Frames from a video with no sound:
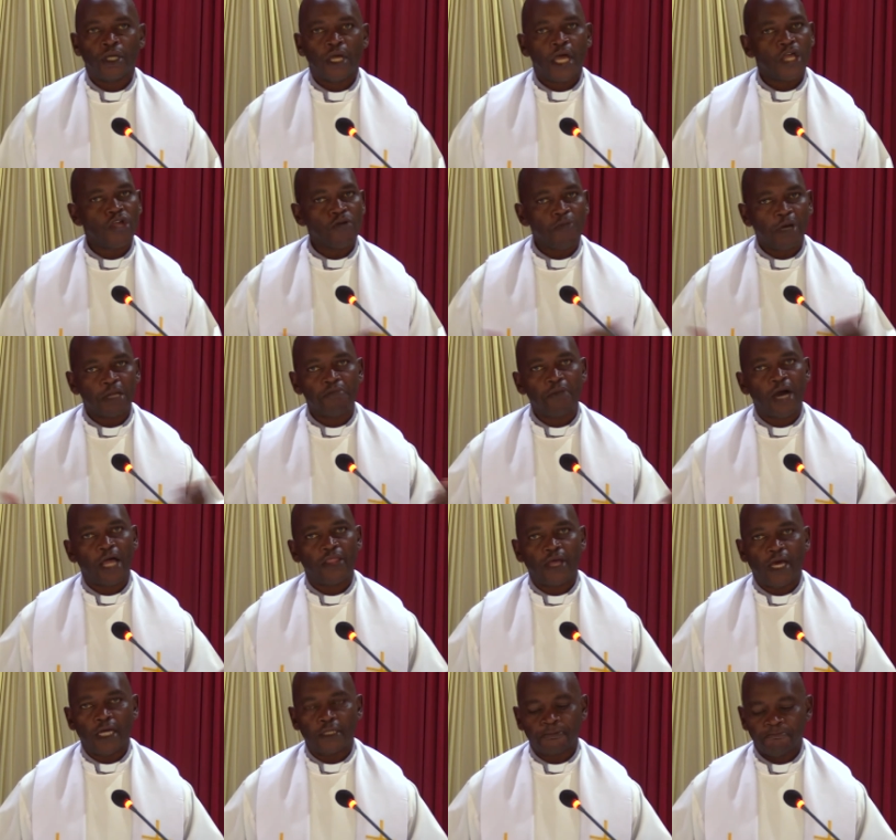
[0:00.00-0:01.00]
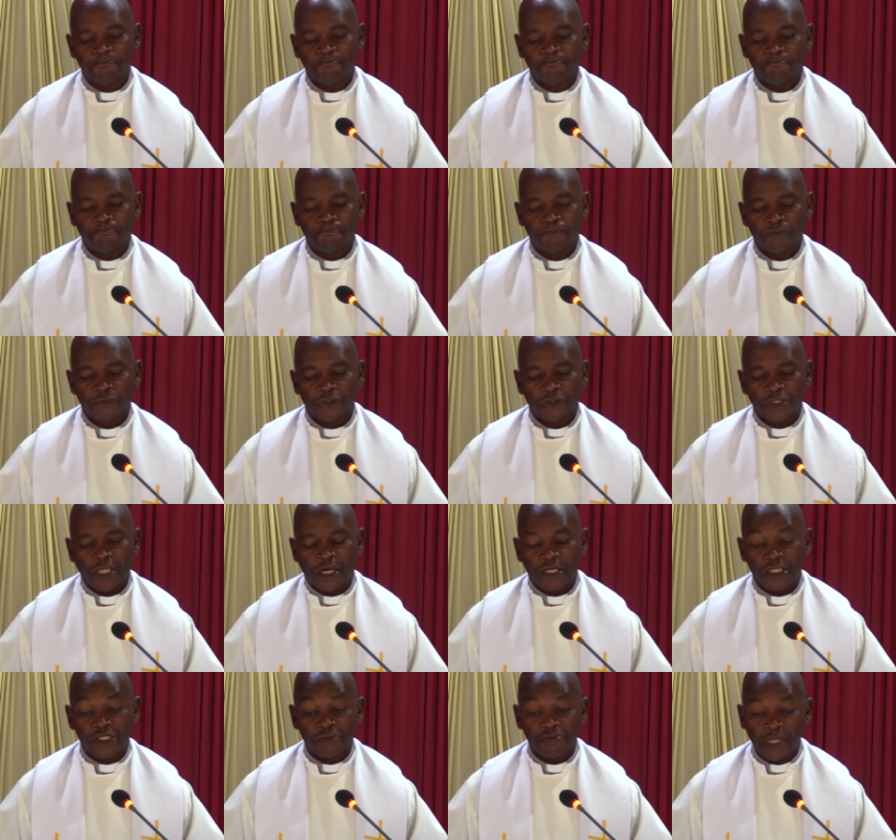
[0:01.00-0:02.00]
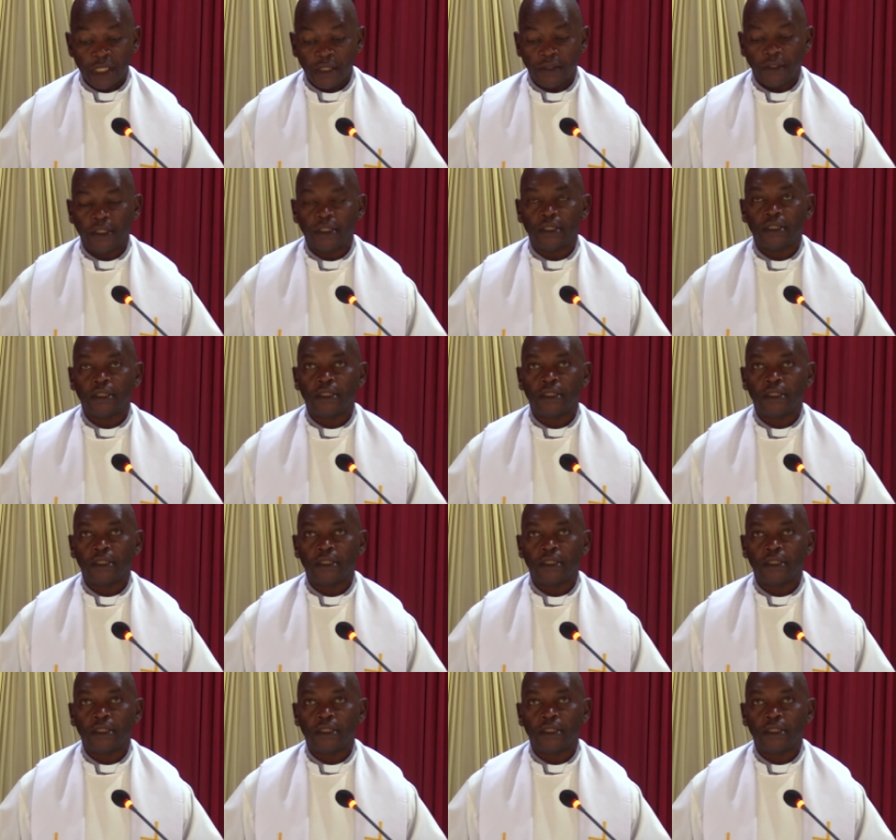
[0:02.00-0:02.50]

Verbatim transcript: A human mother that is Mary,